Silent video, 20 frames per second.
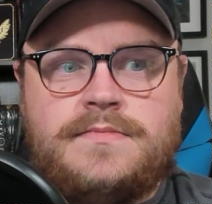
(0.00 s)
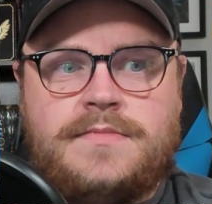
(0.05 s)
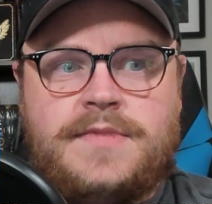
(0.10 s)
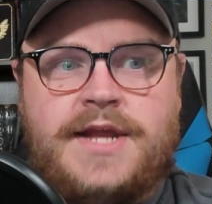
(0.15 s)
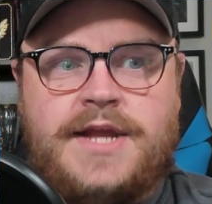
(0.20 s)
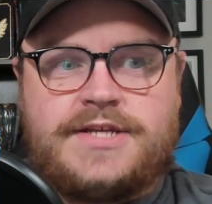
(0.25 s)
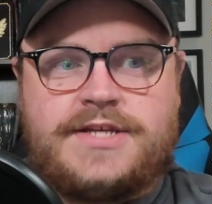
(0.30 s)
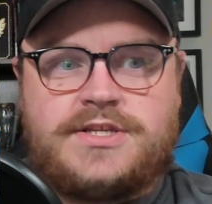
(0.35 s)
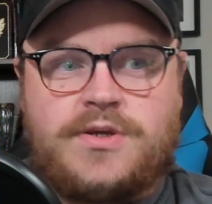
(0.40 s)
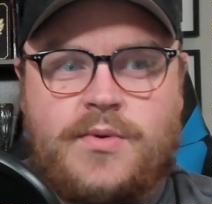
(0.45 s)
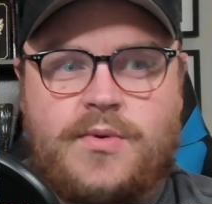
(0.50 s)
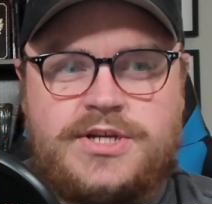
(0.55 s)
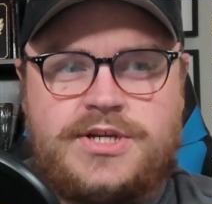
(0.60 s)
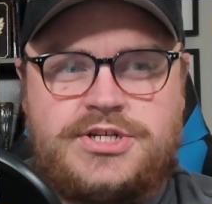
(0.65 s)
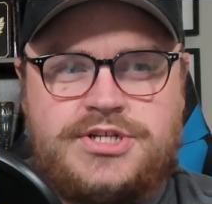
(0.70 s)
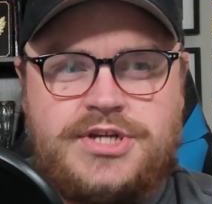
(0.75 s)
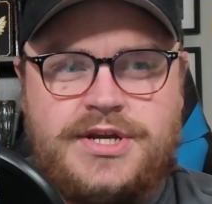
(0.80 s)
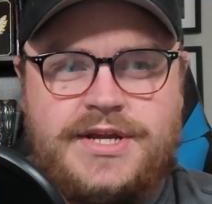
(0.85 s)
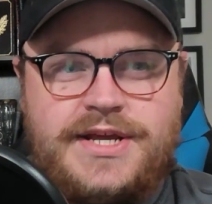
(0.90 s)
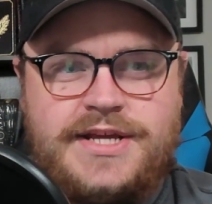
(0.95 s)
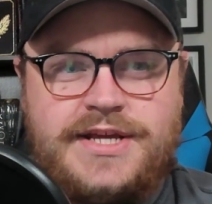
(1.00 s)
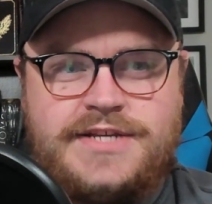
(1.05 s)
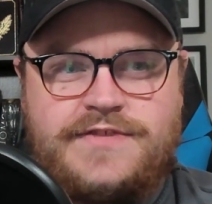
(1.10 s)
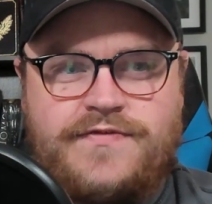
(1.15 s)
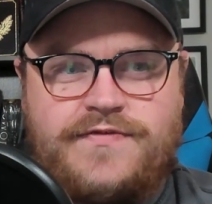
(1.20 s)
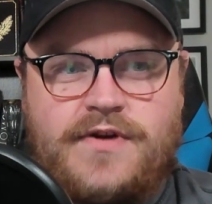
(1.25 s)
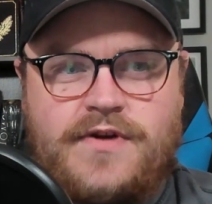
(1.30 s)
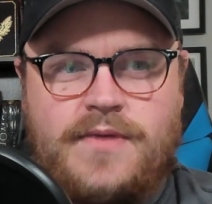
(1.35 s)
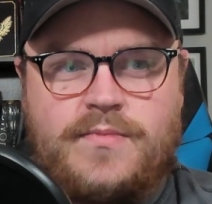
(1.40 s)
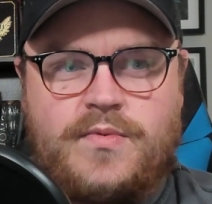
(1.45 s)
Next question is
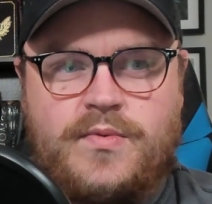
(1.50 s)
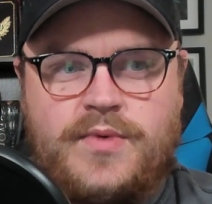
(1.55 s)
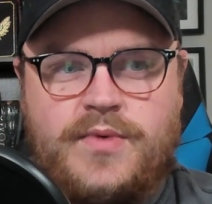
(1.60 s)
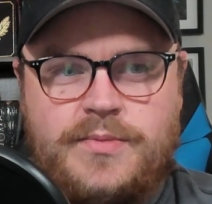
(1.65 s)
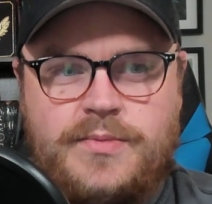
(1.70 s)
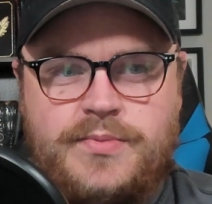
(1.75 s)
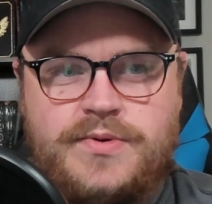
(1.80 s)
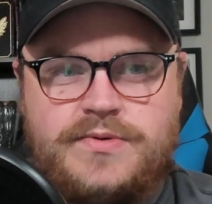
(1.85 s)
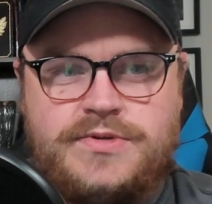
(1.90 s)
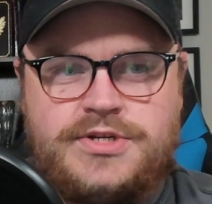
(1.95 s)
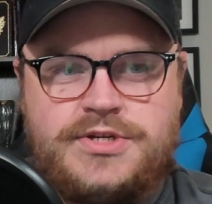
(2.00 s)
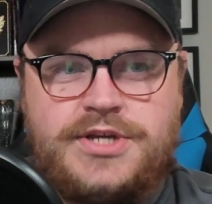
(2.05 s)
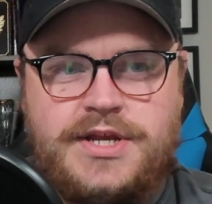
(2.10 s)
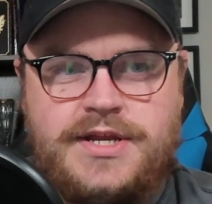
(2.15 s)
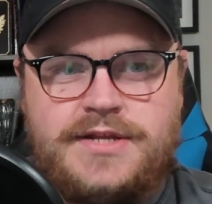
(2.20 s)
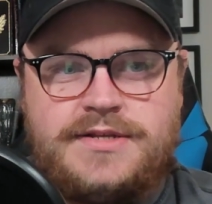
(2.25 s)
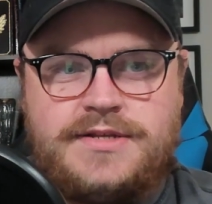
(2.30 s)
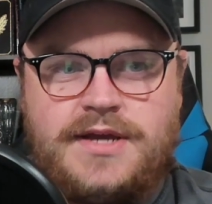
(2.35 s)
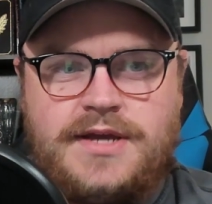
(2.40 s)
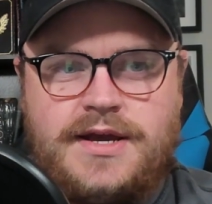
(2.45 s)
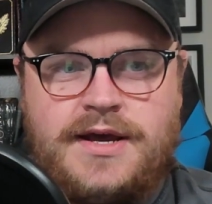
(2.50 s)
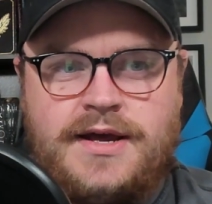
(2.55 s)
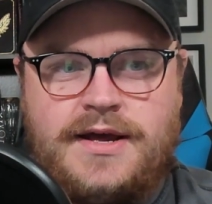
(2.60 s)
from Ripujin.